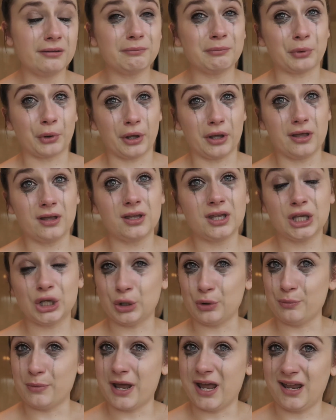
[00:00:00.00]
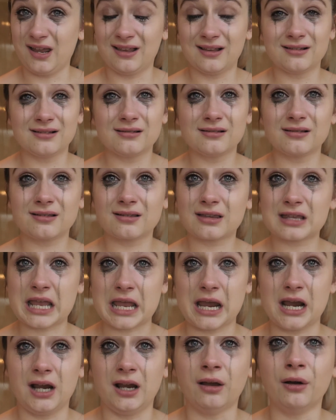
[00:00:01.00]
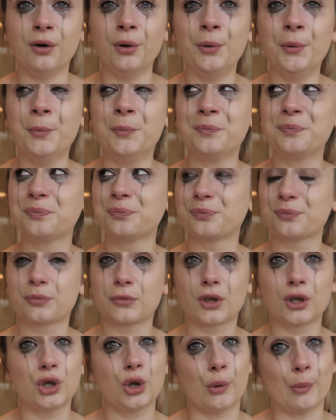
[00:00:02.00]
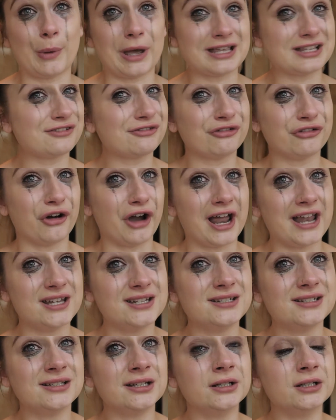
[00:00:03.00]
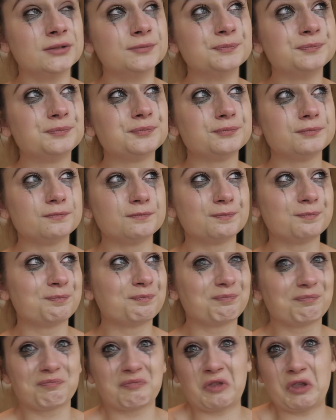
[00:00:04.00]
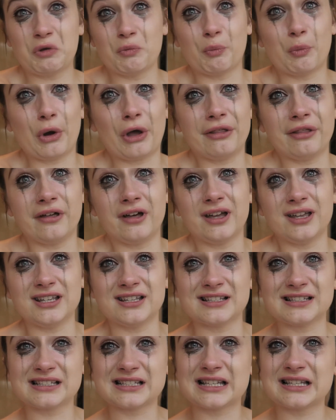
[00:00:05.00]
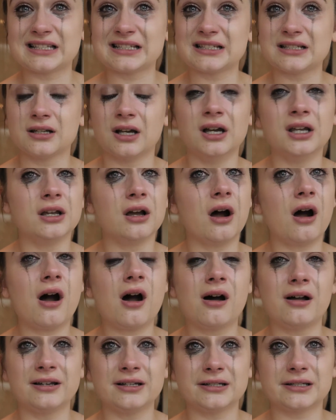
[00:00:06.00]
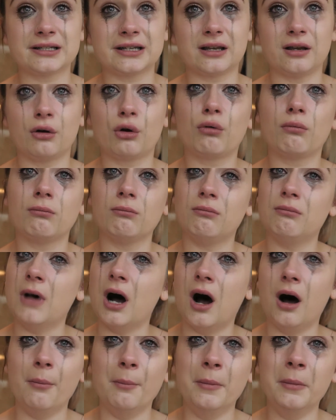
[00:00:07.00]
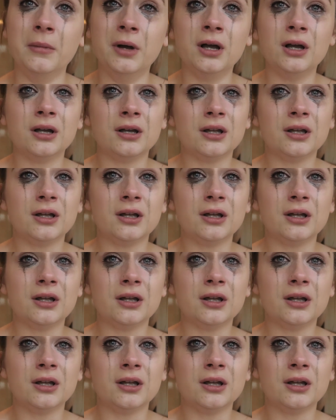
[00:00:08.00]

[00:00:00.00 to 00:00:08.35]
But you may see your best friend, your brother, your sister, your auntie, your mum.